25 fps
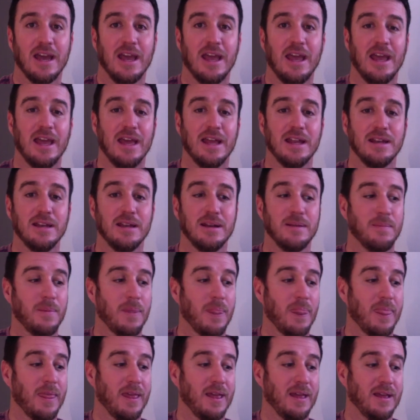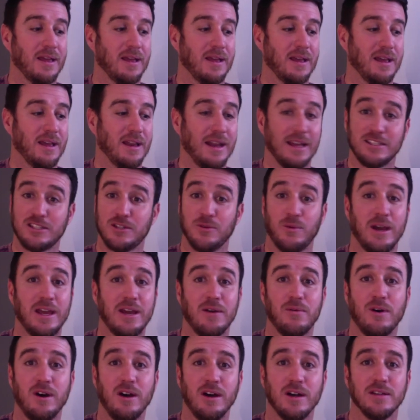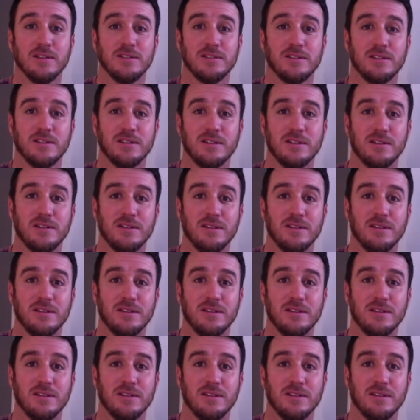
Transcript: And, and that's the way it was.